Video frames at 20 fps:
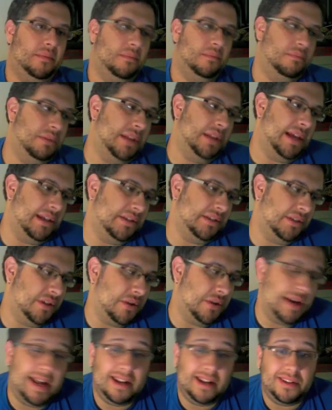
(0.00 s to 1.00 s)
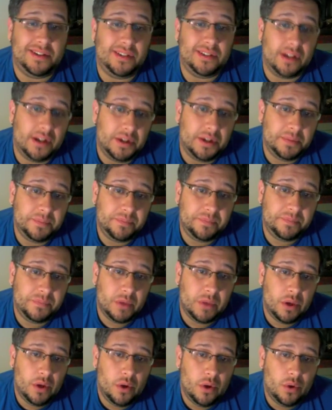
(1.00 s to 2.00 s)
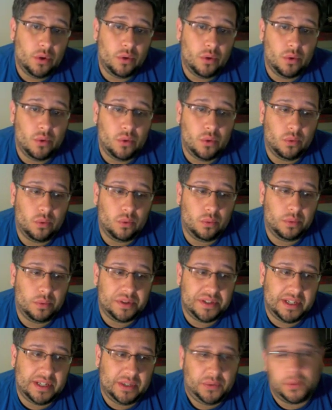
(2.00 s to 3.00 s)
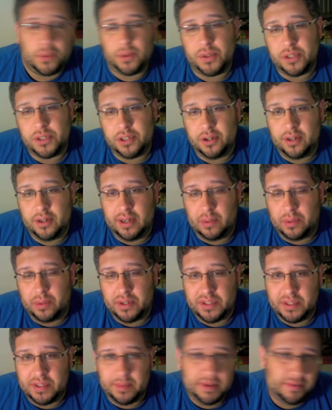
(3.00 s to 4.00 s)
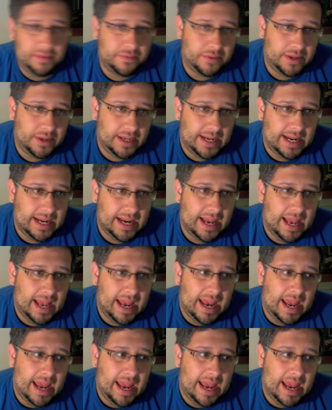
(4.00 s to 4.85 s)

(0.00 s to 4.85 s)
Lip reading: Belasco had a son who was like tortured and wants to be free,